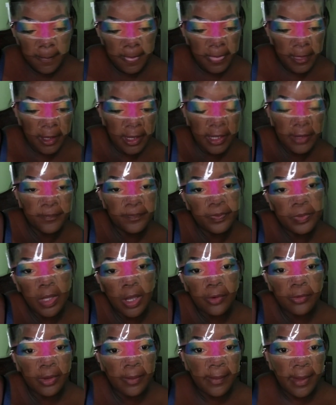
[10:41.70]
And now
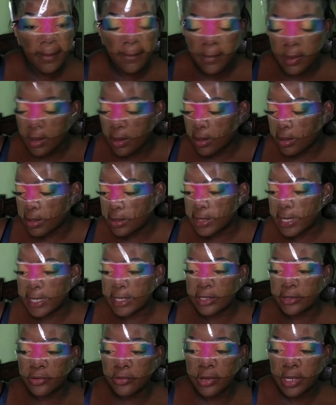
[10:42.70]
remember
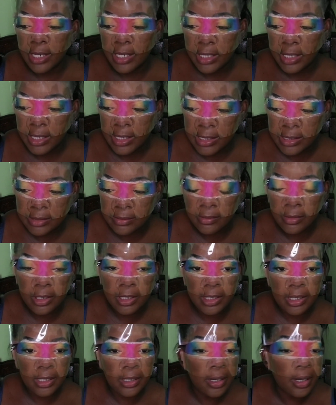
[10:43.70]
that green is
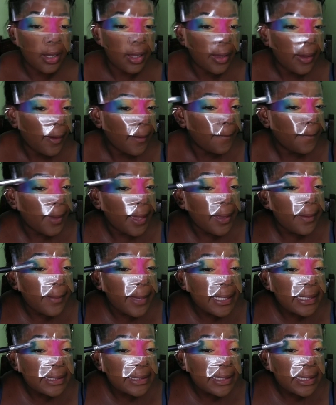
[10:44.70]
more
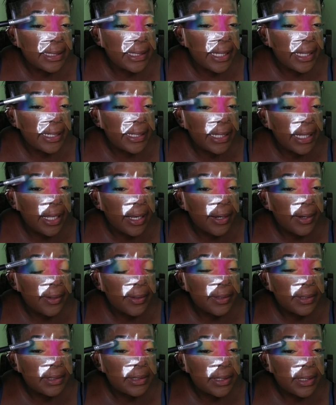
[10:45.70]
pigmented than
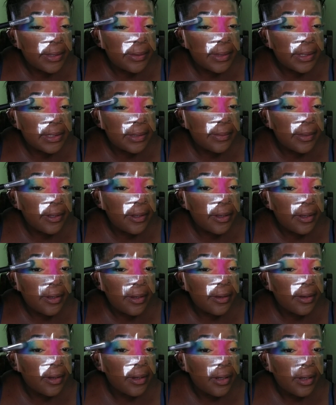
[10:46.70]
yellow, so you want to be
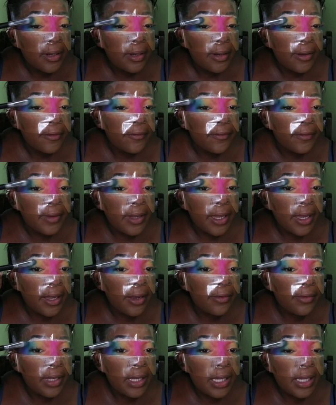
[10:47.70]

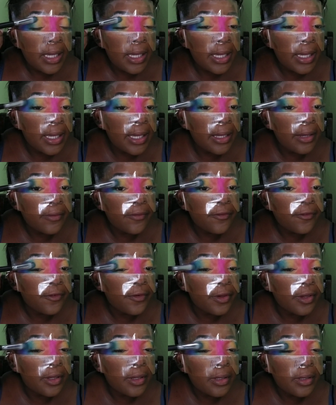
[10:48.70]
very
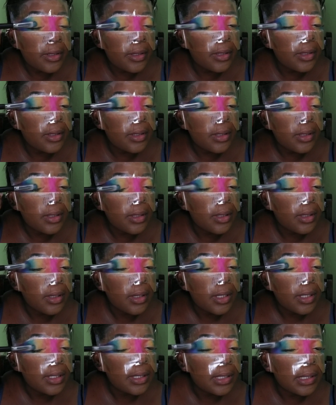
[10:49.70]
careful
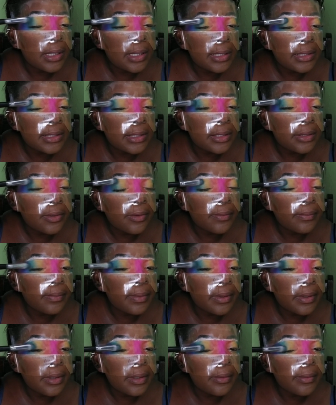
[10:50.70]
not to be,
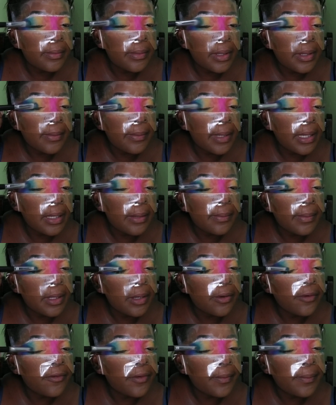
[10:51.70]
make it be
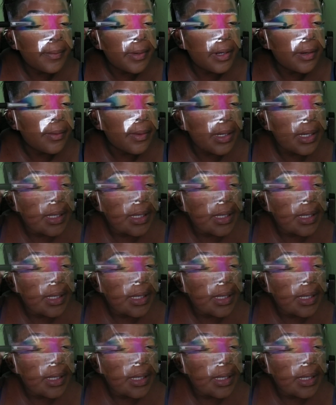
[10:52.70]
overpowered.